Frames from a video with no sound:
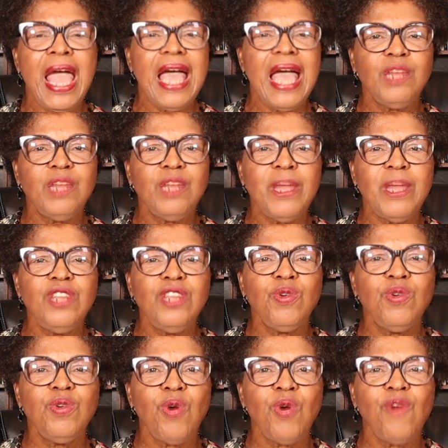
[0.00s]
And
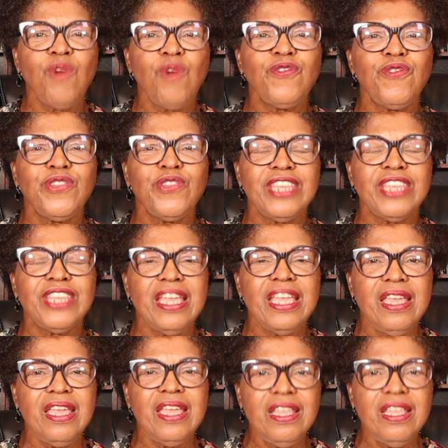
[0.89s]
when you go for
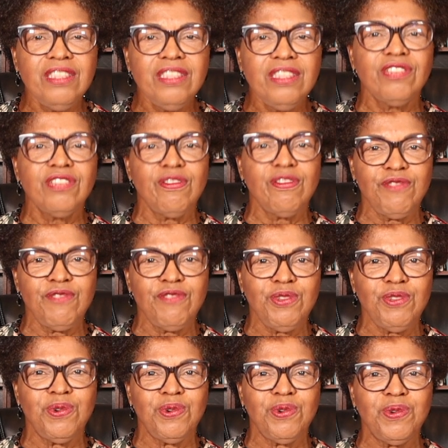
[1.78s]
the
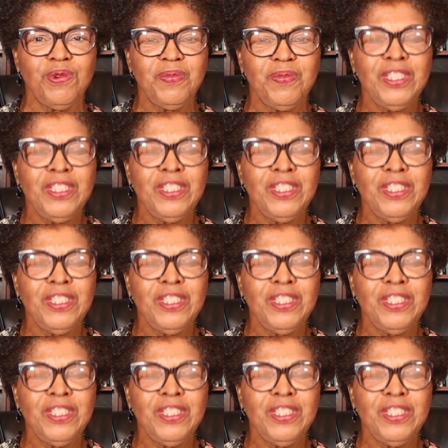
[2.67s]
interview,